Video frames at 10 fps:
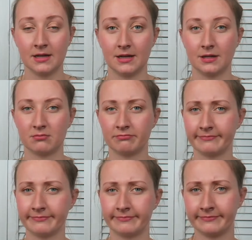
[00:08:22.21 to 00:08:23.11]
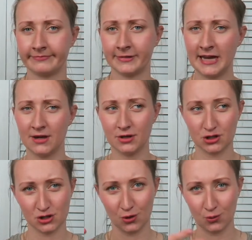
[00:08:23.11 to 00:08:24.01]
like
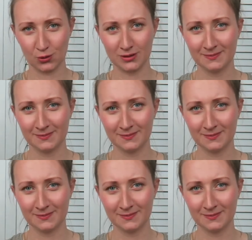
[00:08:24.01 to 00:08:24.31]
sole.